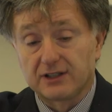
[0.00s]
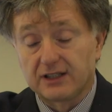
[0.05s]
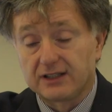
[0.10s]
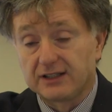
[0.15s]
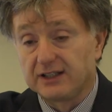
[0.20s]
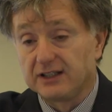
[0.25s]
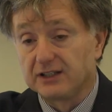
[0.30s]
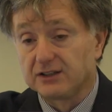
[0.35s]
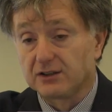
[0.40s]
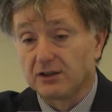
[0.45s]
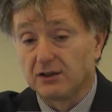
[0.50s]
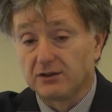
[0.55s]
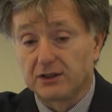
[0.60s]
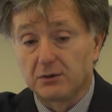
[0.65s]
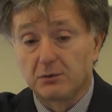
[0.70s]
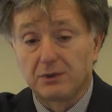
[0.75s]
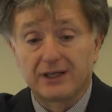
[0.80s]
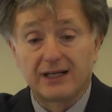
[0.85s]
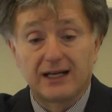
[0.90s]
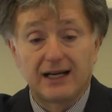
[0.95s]
That is, on
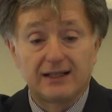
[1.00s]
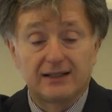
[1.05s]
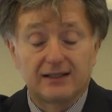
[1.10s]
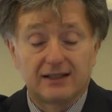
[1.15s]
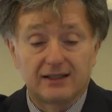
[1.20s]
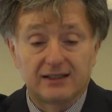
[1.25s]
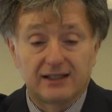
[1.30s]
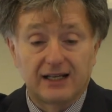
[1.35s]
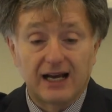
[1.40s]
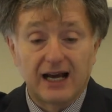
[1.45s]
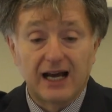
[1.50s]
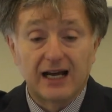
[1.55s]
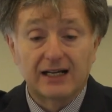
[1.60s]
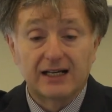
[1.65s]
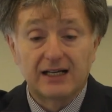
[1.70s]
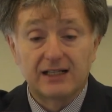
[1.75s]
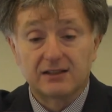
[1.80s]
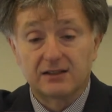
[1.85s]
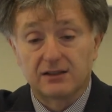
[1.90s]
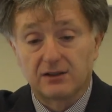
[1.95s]
the one hand, the
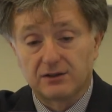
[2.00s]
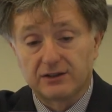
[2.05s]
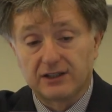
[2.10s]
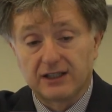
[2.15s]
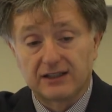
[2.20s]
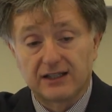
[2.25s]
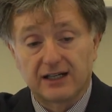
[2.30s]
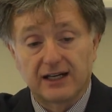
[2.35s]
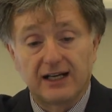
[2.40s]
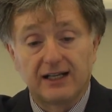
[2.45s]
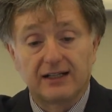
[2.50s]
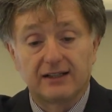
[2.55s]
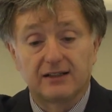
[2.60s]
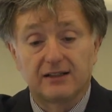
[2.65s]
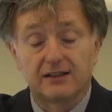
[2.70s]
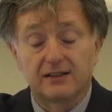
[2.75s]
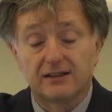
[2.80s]
ACAS, on the other hand,